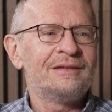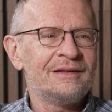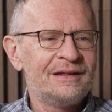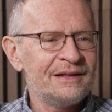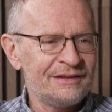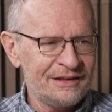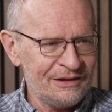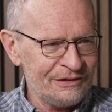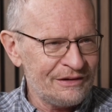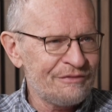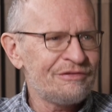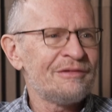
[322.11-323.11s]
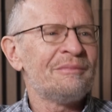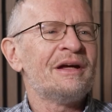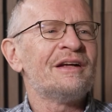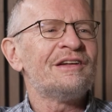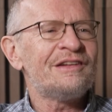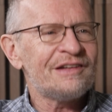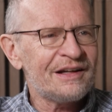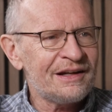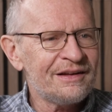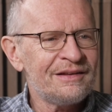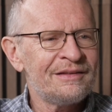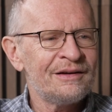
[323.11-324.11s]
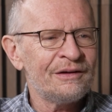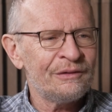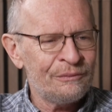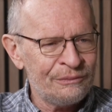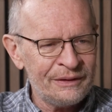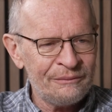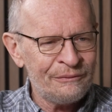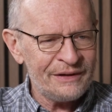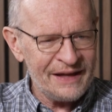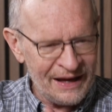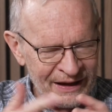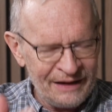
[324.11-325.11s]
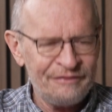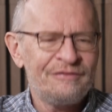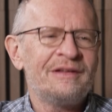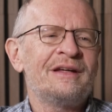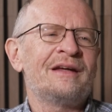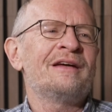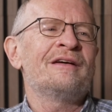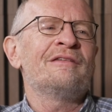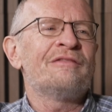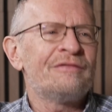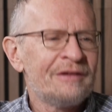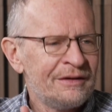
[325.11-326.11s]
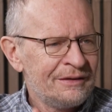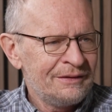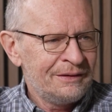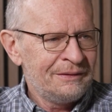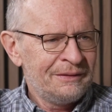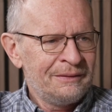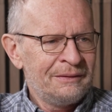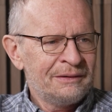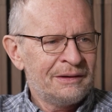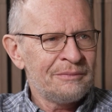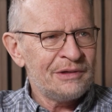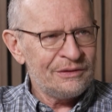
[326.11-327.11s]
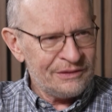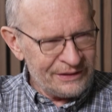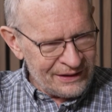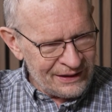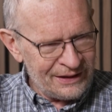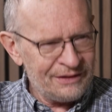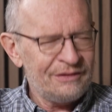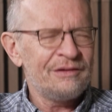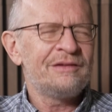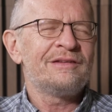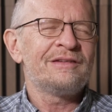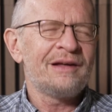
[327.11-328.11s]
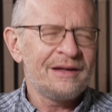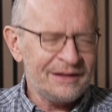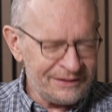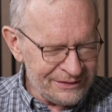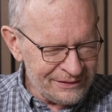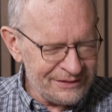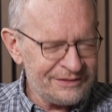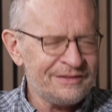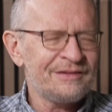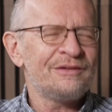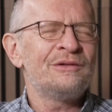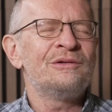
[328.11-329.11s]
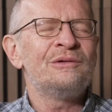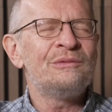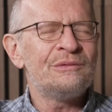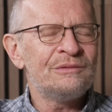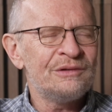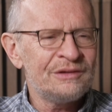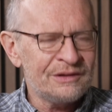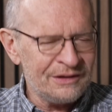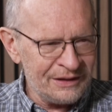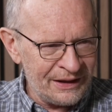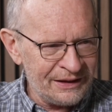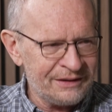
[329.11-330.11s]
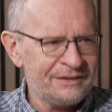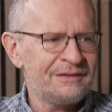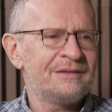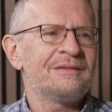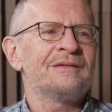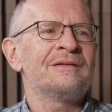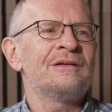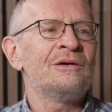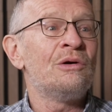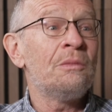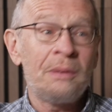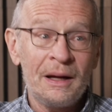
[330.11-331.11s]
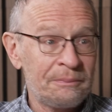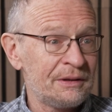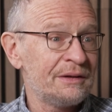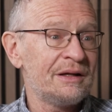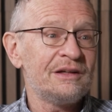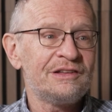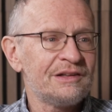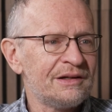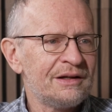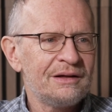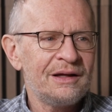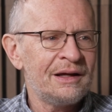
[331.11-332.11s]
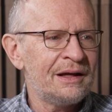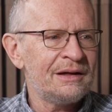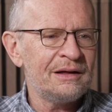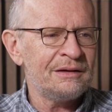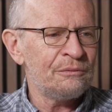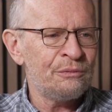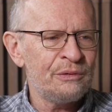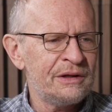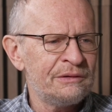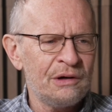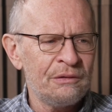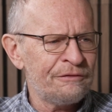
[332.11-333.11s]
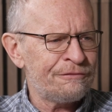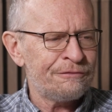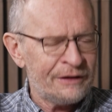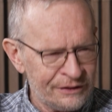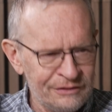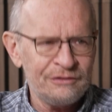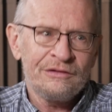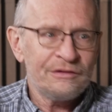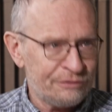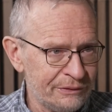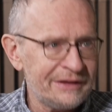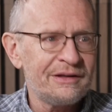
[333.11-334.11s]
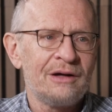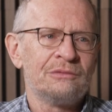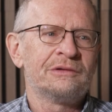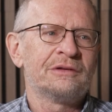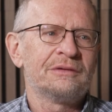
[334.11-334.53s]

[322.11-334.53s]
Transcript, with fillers: to get their information. There, we, we have to have, have communicators, to scientists who look like the whole population. And it, we are failures if we don't.